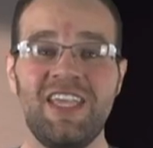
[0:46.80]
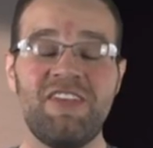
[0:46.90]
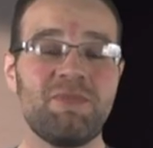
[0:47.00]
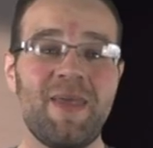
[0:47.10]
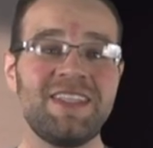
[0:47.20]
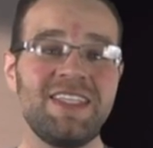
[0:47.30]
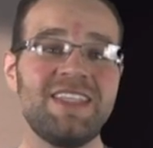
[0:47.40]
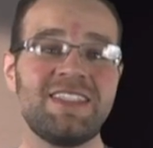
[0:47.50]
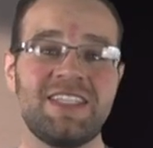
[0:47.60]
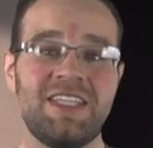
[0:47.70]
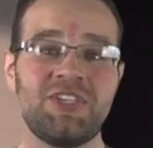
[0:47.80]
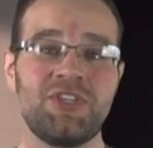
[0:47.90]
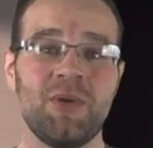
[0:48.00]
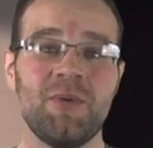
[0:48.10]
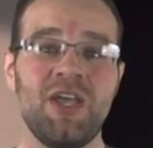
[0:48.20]
If space isn't an
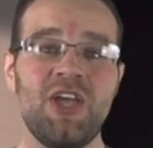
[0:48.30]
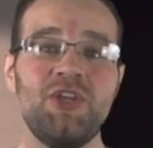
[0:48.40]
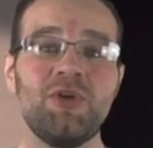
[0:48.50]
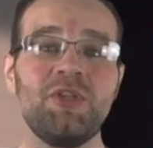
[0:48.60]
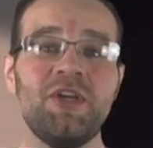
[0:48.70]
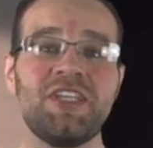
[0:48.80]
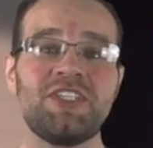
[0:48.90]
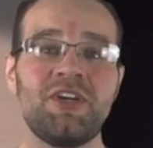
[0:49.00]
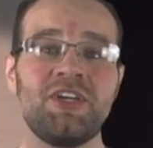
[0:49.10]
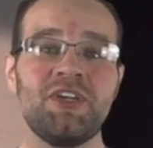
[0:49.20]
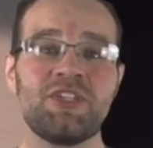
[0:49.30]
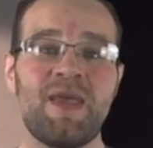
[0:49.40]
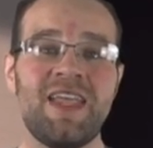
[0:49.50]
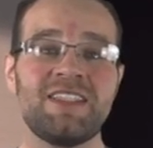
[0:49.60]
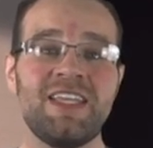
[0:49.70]
issue, you can look into turning your
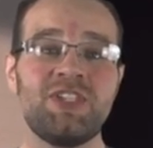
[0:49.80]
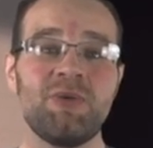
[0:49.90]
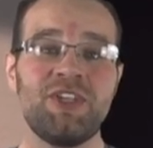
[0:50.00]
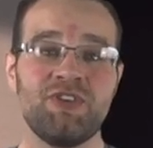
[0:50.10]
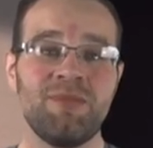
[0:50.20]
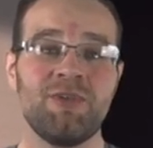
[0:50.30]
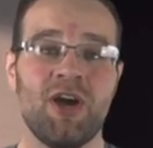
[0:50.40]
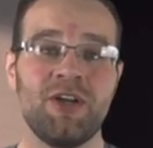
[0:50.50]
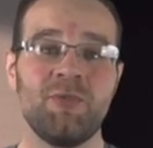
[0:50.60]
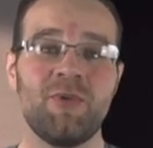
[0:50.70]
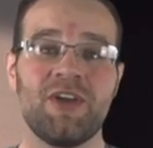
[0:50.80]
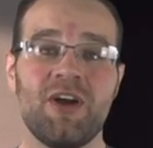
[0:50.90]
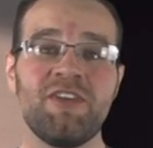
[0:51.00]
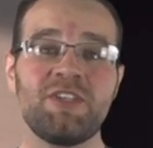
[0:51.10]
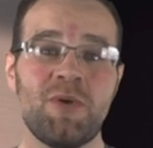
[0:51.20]
space into a dream garden with an
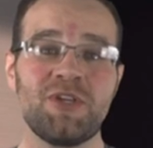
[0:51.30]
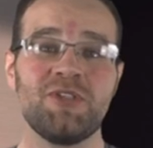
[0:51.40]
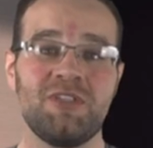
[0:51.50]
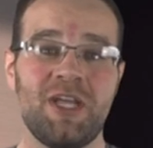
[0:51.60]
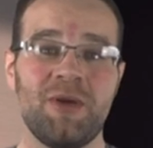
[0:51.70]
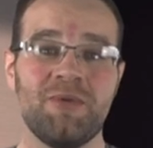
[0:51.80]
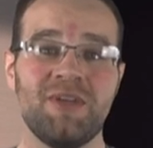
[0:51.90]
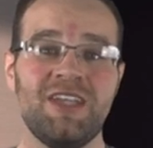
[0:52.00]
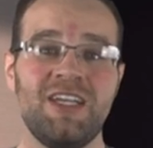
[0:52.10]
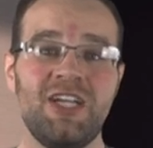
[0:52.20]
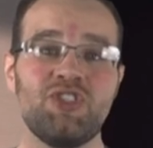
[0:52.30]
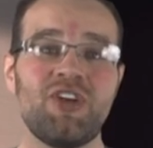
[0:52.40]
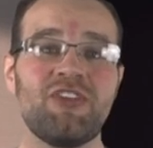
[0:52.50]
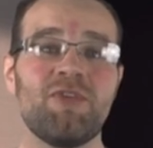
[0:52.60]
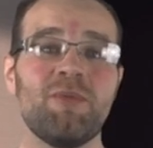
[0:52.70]
Arvest personal loan.
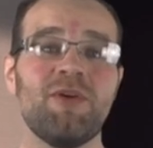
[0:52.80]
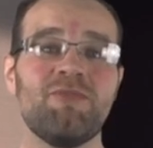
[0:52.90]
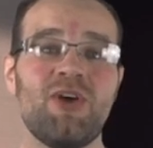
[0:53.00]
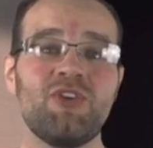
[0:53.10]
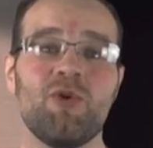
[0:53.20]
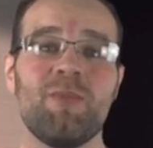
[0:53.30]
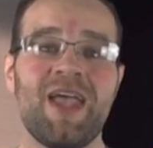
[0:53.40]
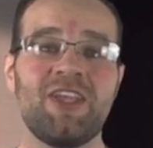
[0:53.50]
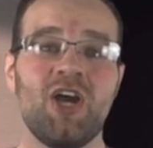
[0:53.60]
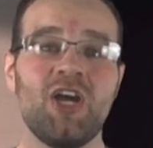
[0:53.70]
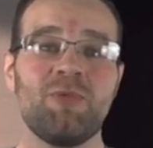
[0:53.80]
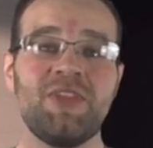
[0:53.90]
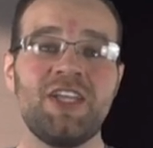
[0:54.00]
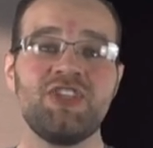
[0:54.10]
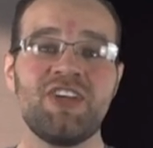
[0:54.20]
Transform your front or backyard with
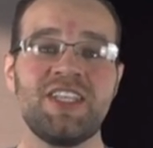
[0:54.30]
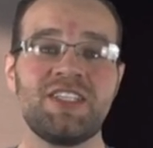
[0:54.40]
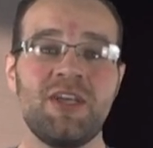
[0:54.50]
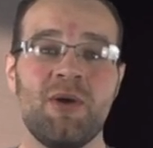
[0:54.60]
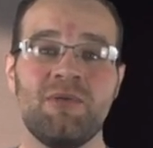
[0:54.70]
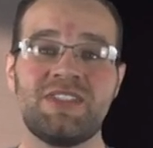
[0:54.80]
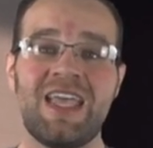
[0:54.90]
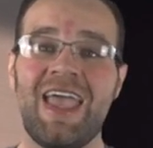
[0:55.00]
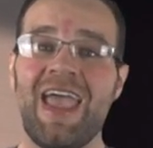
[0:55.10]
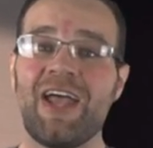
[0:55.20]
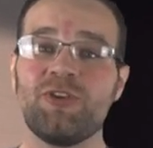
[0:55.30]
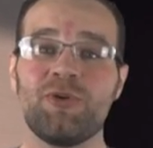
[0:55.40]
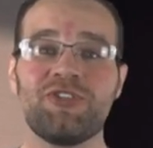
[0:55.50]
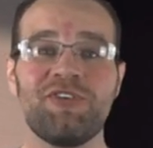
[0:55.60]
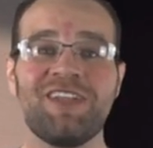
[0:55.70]
intricate stones,
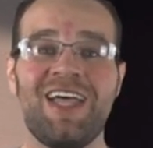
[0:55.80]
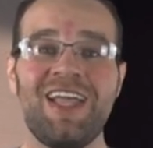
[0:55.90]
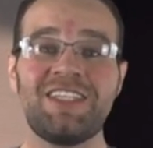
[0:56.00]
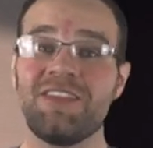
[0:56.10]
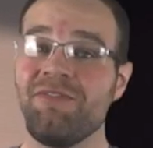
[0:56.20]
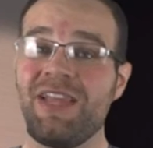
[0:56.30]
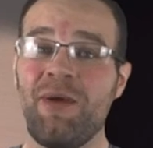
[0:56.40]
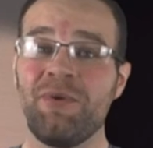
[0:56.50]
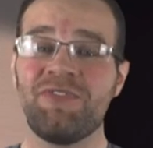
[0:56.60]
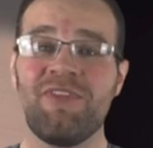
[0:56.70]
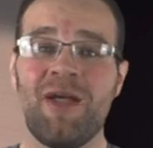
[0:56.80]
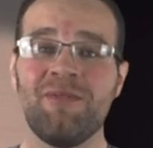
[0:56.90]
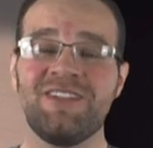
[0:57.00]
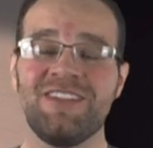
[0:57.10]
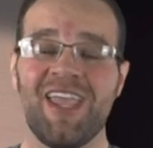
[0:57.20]
outdoor string lights, flowers,
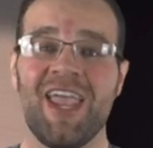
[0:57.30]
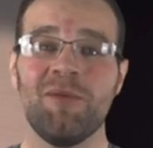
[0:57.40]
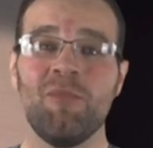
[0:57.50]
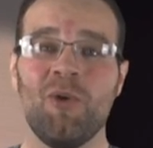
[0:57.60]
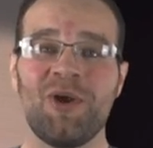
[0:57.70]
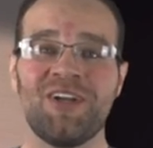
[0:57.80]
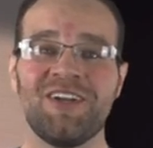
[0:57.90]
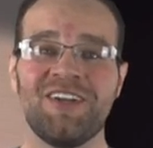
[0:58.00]
fountains, and more.